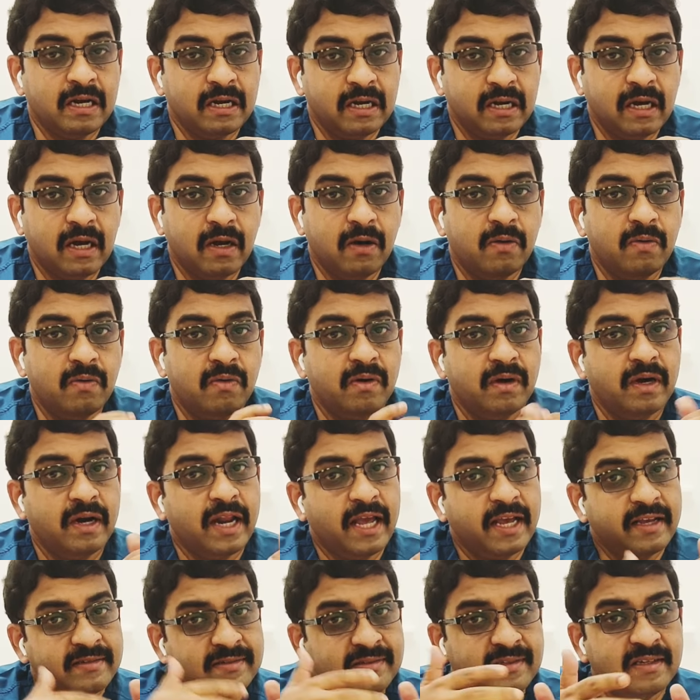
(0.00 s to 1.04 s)
Now,
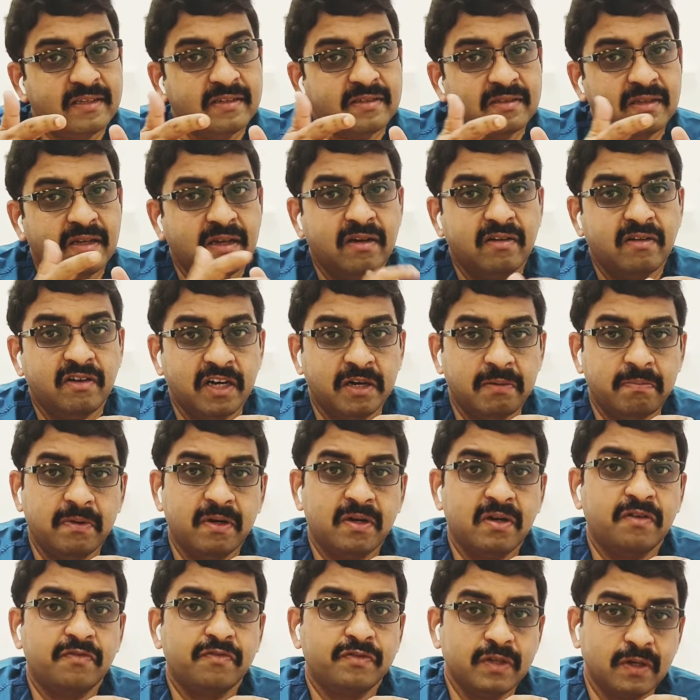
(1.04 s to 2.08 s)
next is treatment
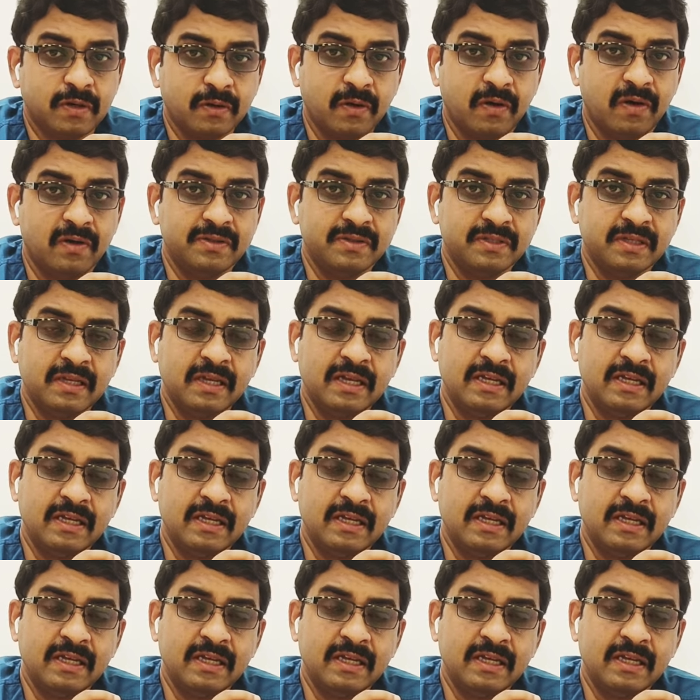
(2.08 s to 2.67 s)
of the cause.